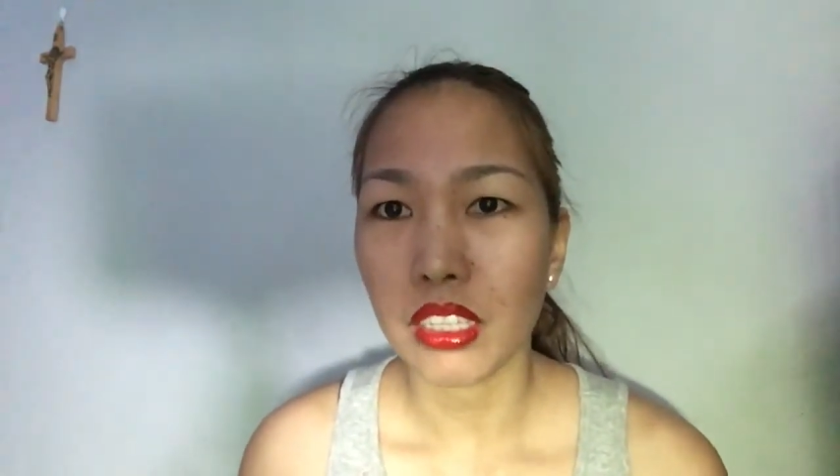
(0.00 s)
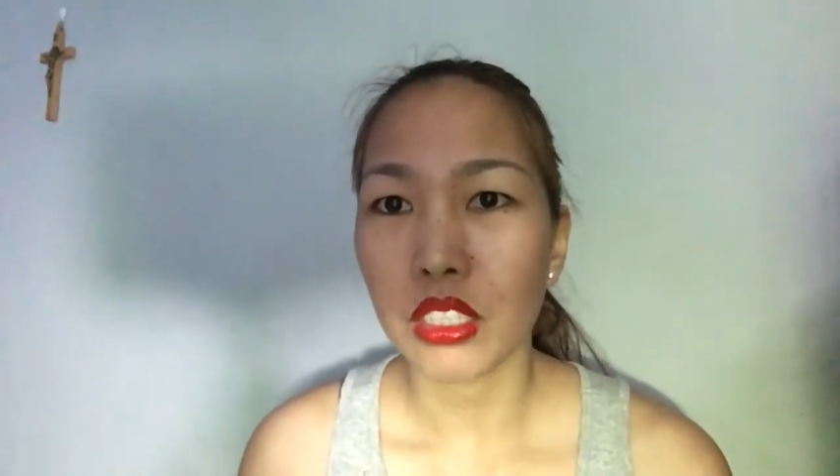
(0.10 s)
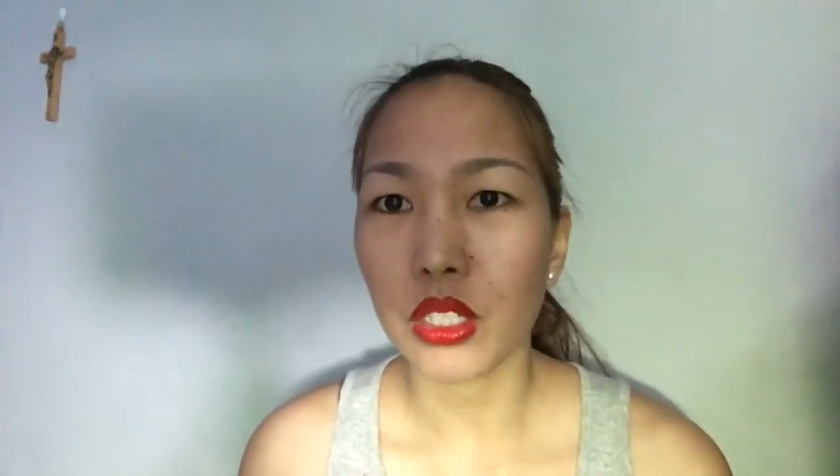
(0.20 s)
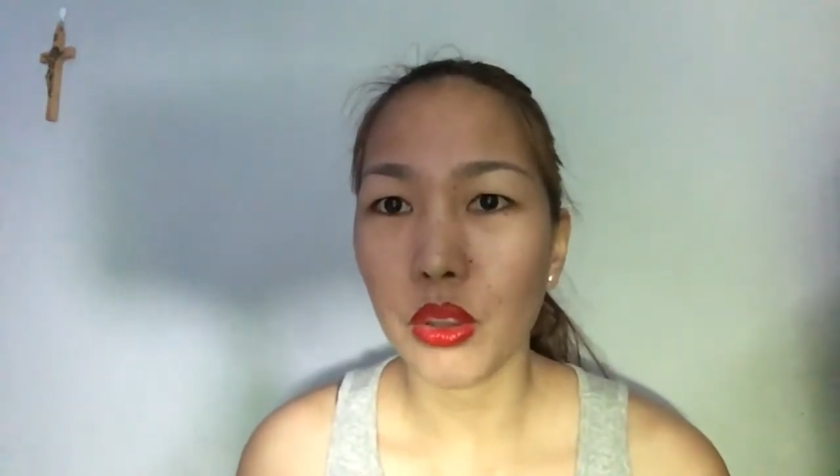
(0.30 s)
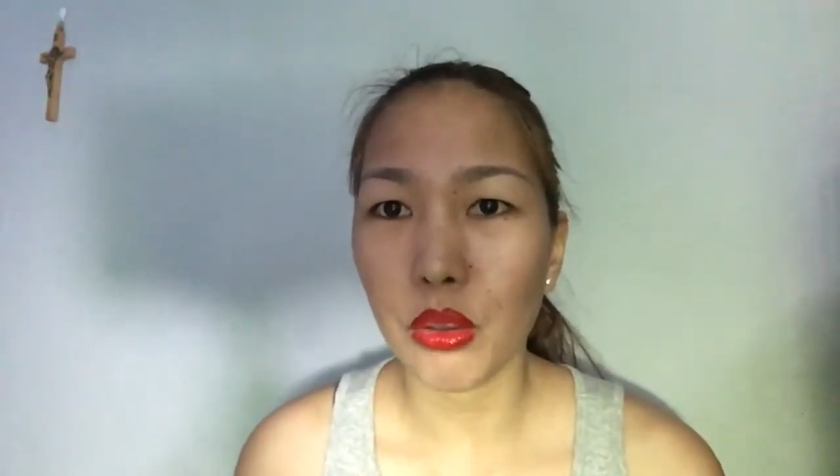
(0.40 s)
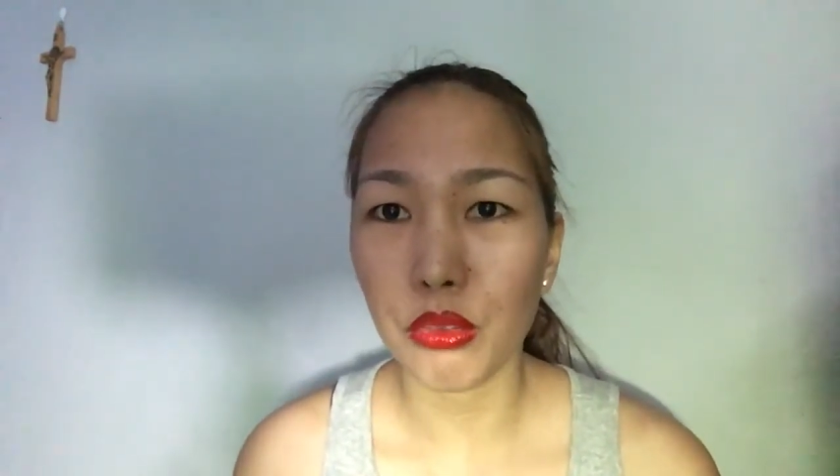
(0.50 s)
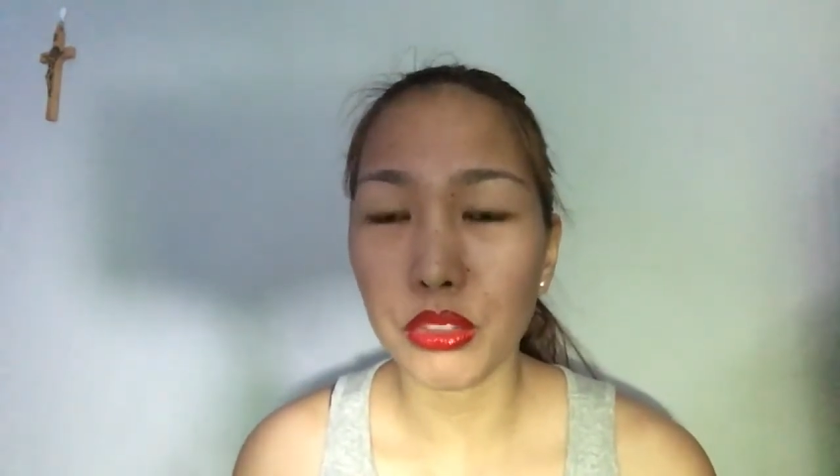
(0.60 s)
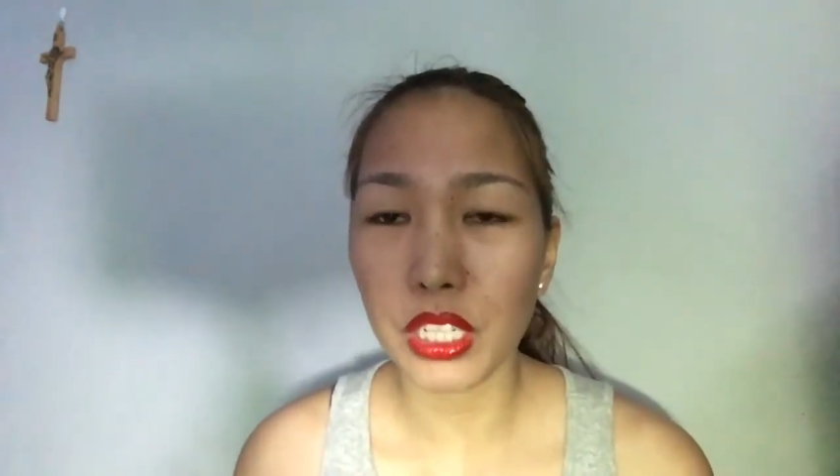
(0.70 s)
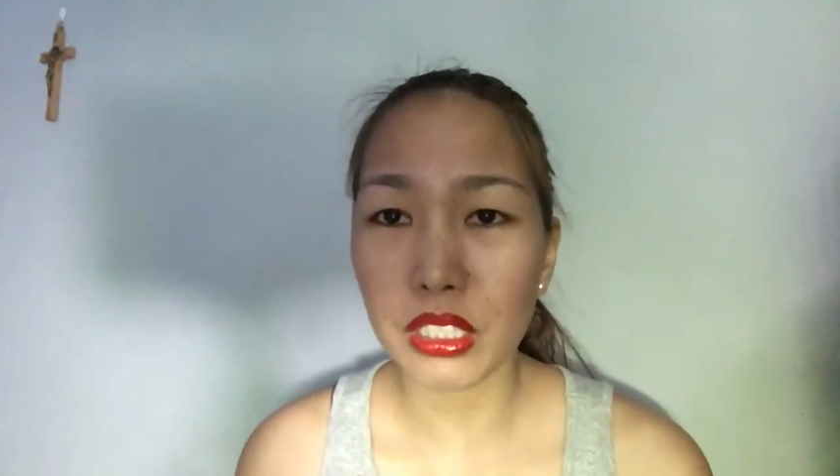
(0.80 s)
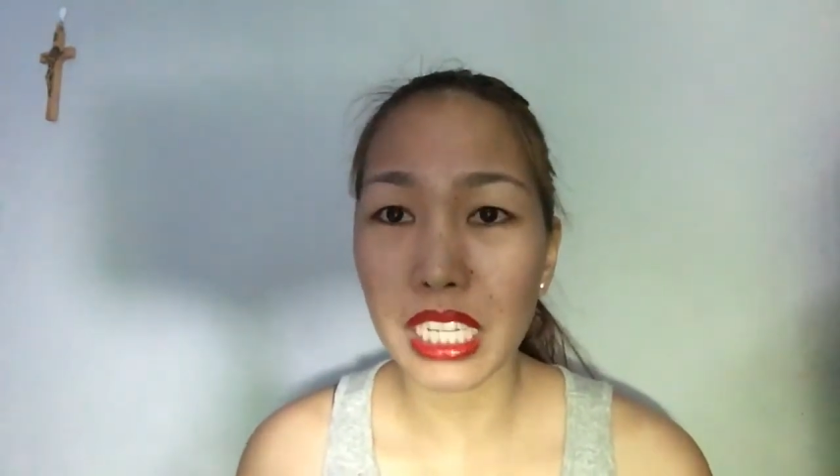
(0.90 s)
So
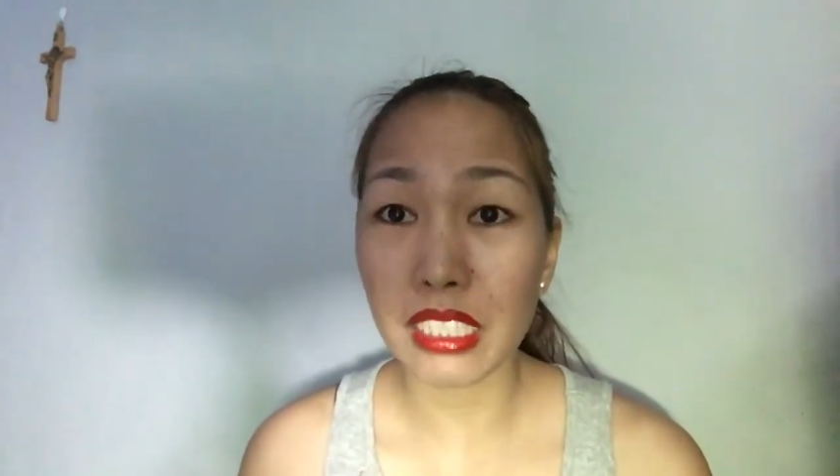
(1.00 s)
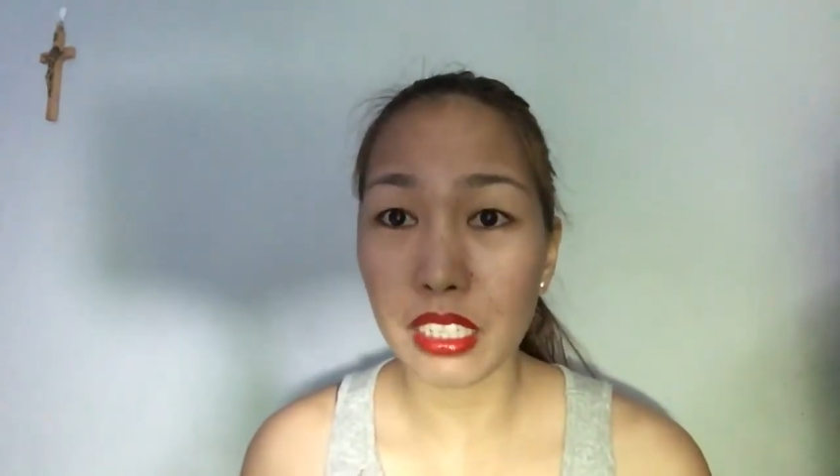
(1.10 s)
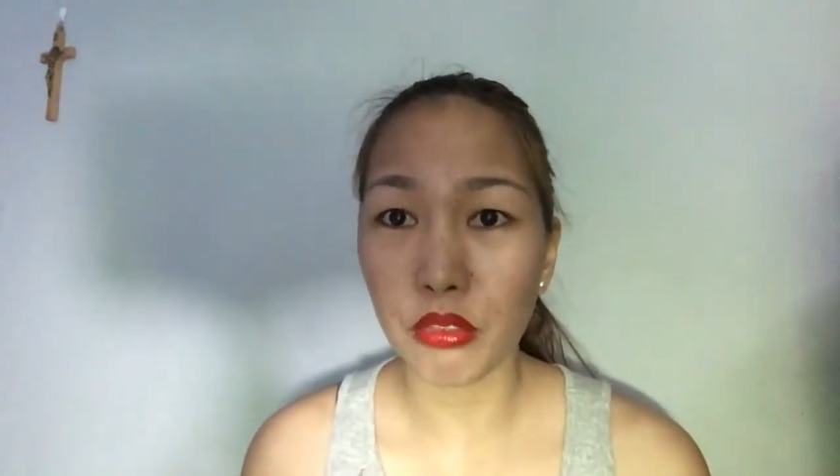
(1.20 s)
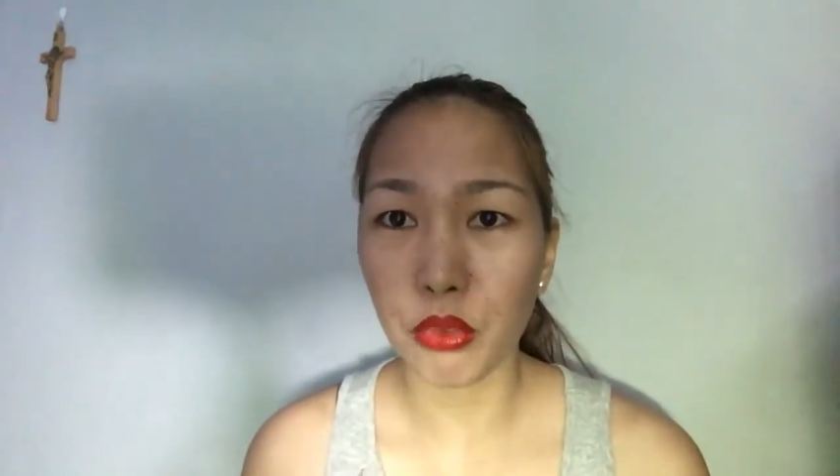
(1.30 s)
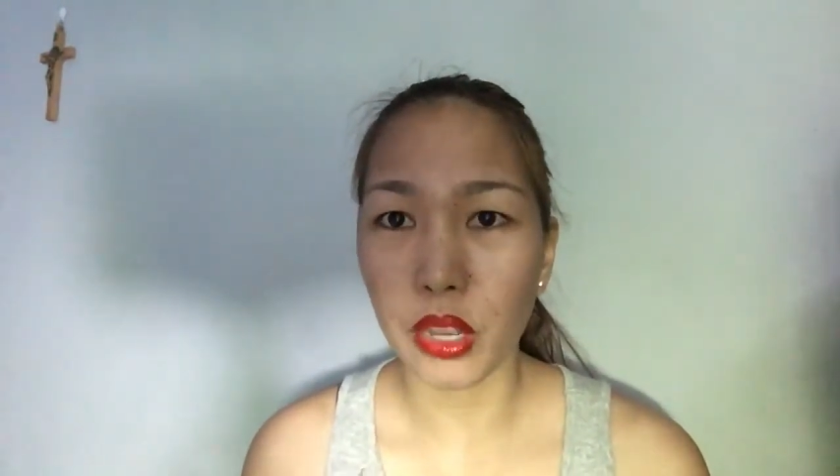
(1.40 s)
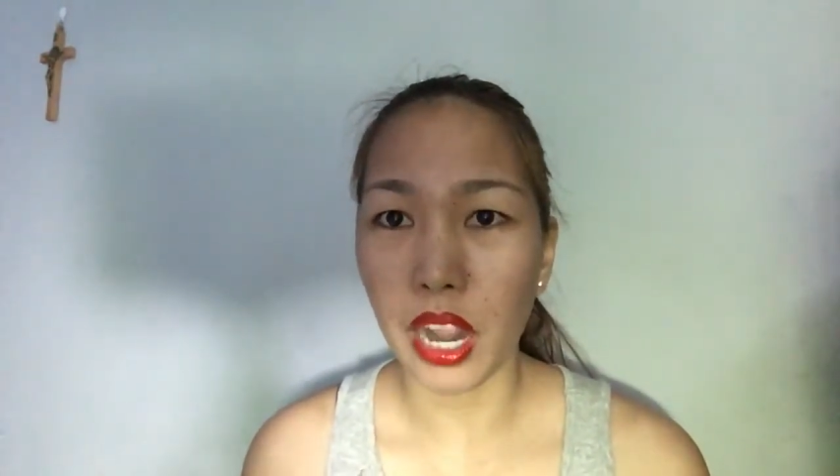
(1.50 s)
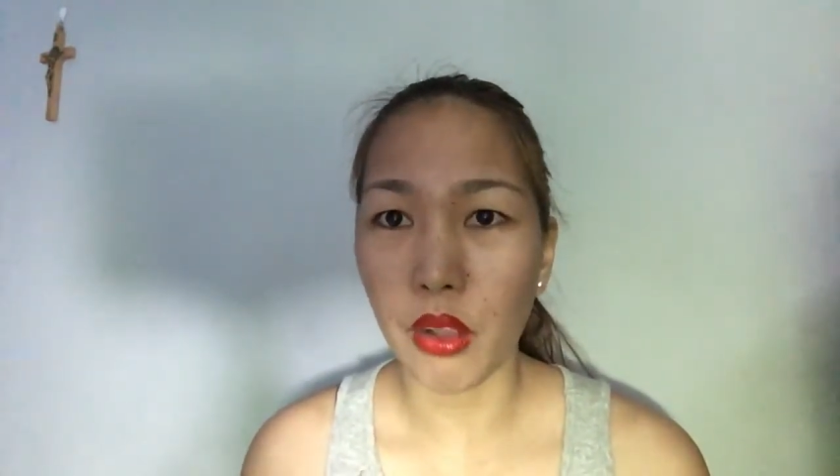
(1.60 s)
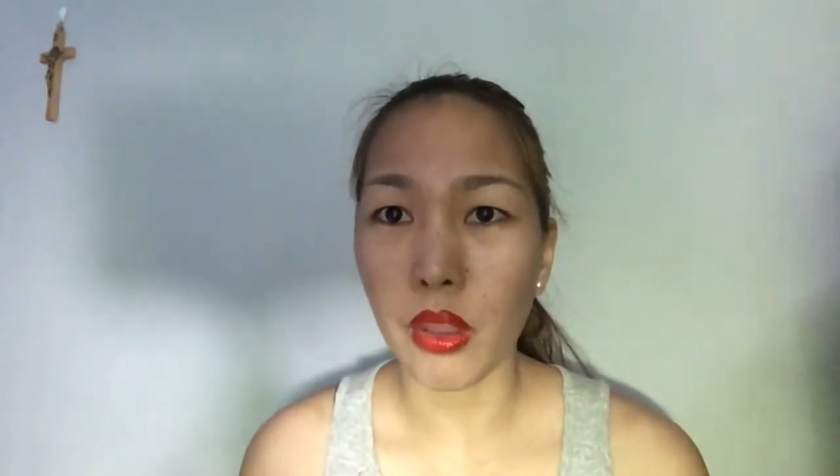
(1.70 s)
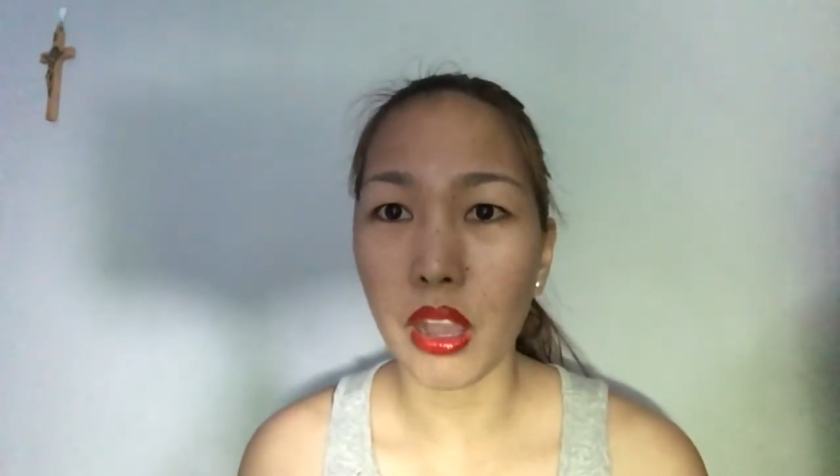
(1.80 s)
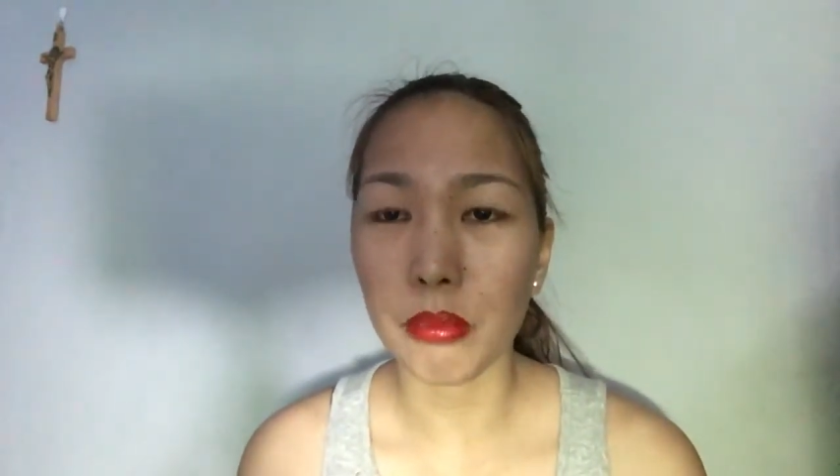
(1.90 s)
that's it for now.